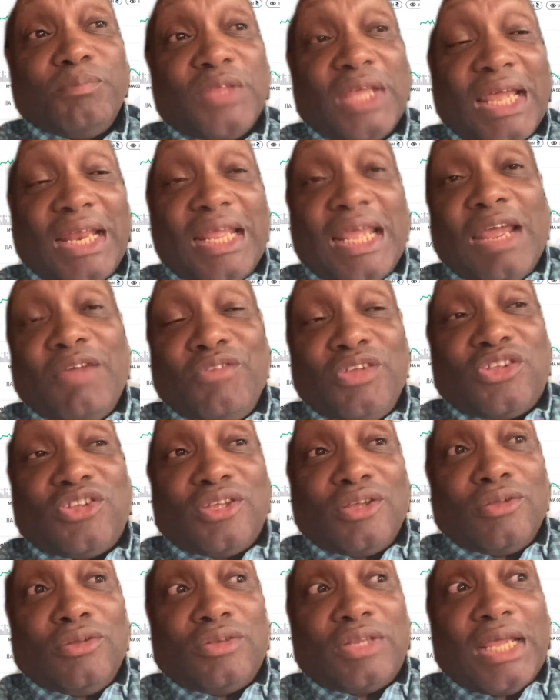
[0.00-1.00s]
and every
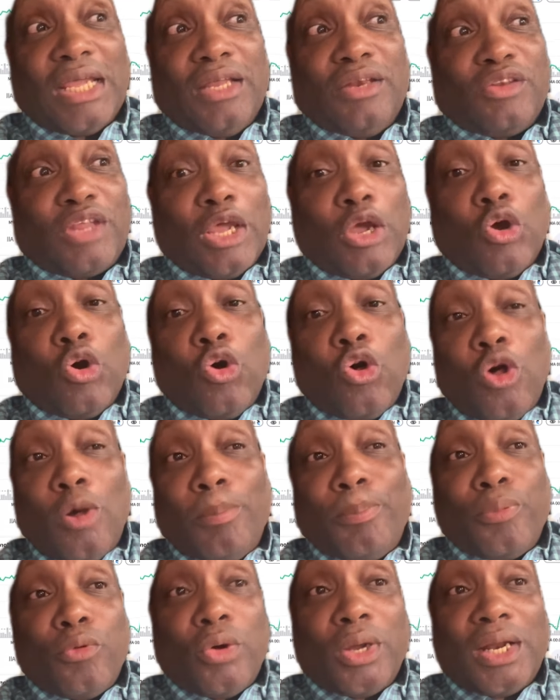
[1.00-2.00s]
single day they're all
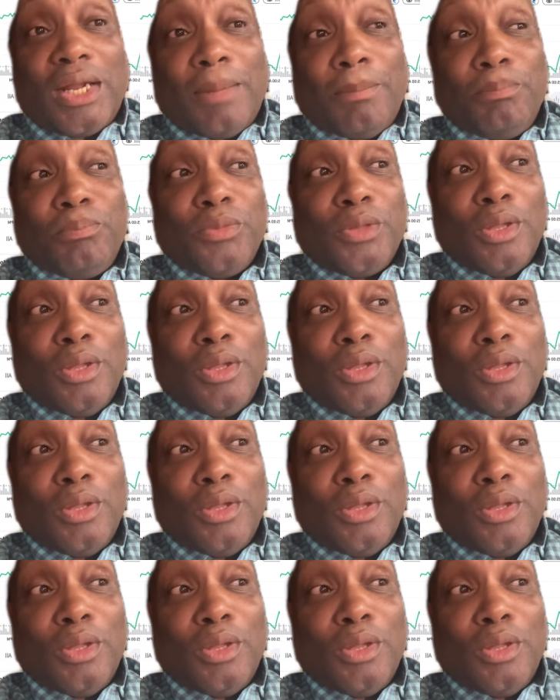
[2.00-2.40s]
bought up